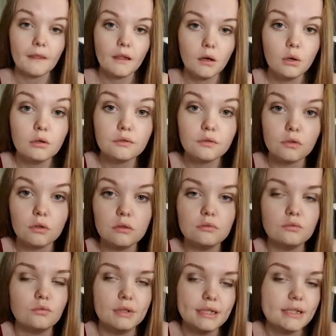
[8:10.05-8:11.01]
Overall,
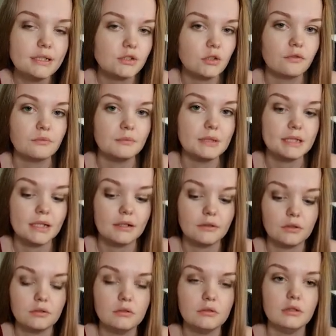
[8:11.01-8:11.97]
really soft
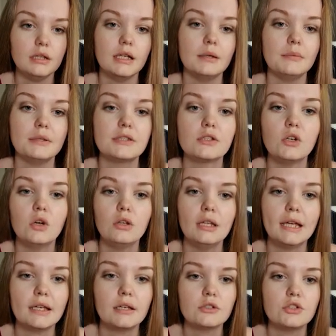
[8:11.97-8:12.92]
material. Um, it's not
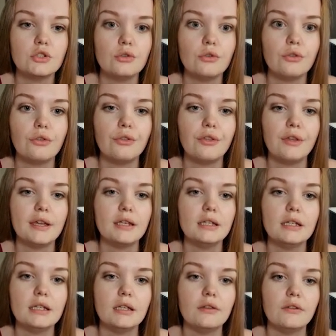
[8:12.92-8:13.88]
like too thin
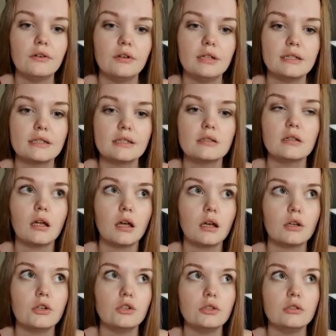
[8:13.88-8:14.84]
either. It's a
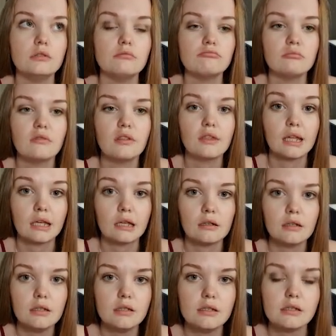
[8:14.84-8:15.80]
good
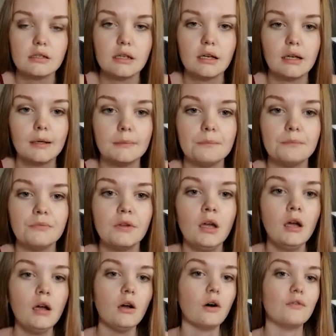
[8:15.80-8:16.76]
thickness. Um,
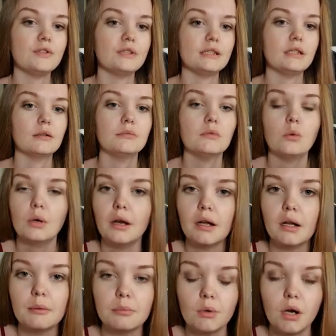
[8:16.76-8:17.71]
obviously I'm not
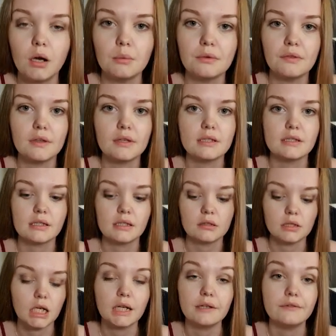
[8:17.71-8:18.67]
wearing a bra with this
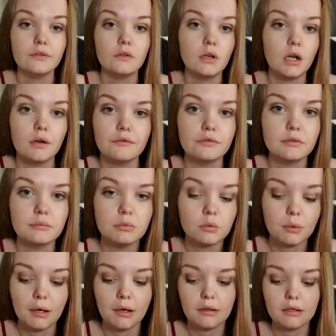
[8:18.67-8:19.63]
and I feel comfortable
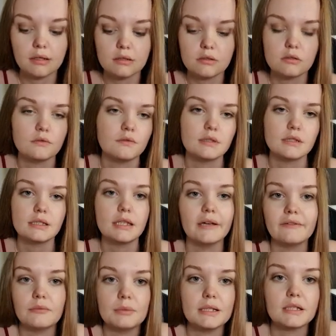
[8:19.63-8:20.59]
wearing this. Obviously
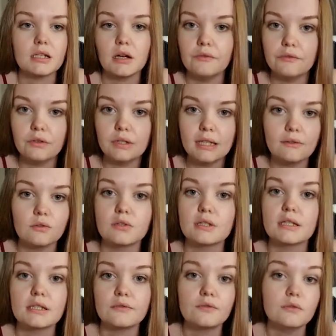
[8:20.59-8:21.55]
everybody's comfort levels
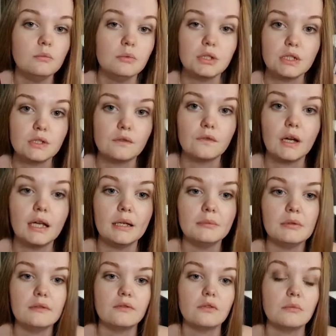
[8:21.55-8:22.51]
are different, which is fine,
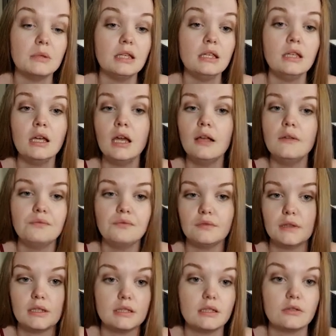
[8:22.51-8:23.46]
but for me
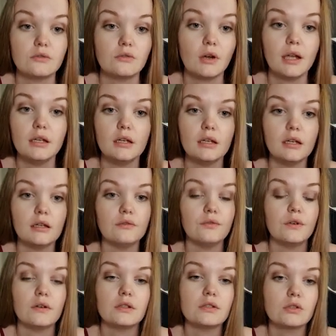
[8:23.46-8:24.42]
this is great and
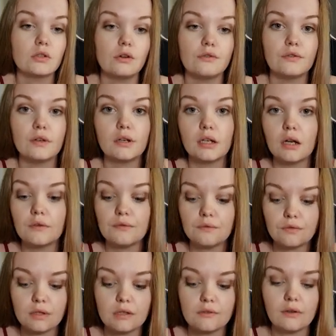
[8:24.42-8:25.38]
very soft, very
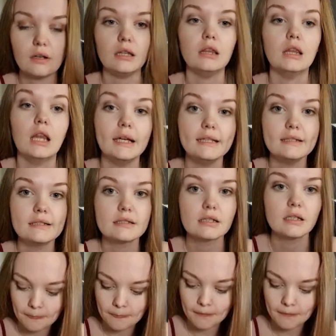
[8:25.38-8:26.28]
comfy, very light.